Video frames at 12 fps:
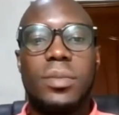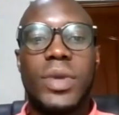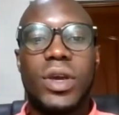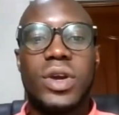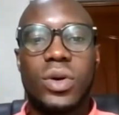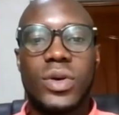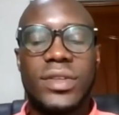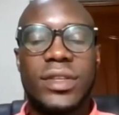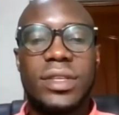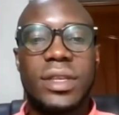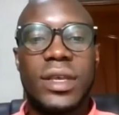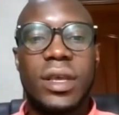
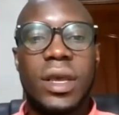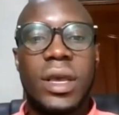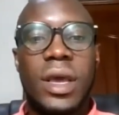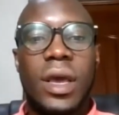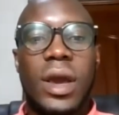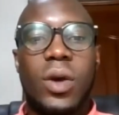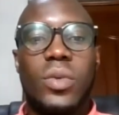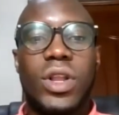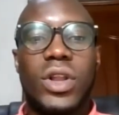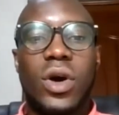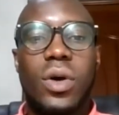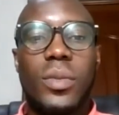because
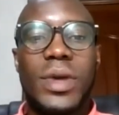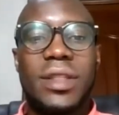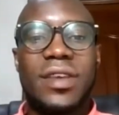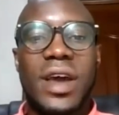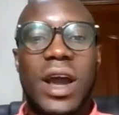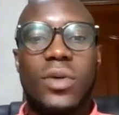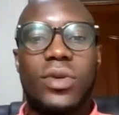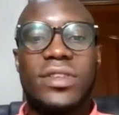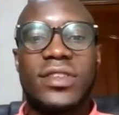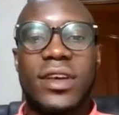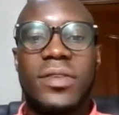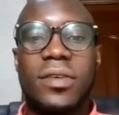we know better how we
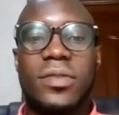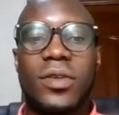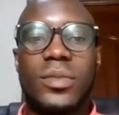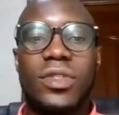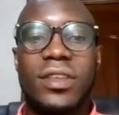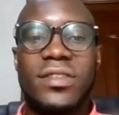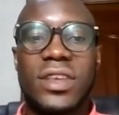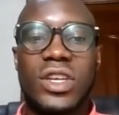suffer from these